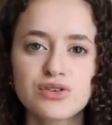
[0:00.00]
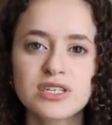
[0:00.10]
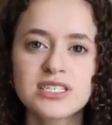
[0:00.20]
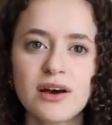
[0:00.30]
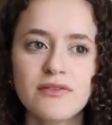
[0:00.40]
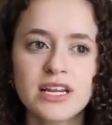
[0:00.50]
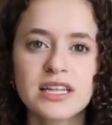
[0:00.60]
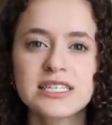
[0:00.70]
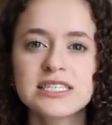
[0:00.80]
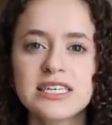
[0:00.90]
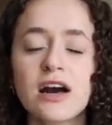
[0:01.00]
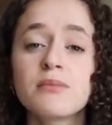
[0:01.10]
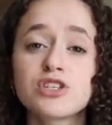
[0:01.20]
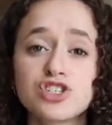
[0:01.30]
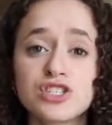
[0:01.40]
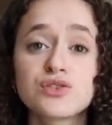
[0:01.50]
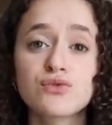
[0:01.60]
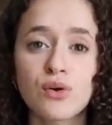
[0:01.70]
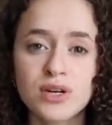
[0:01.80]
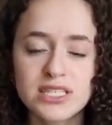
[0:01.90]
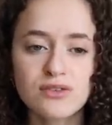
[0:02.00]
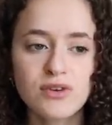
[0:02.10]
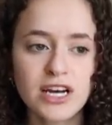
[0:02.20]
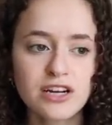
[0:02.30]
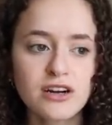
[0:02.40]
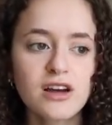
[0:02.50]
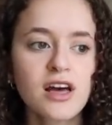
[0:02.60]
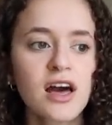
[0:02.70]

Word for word: You can definitely see how much she's grown as a writer.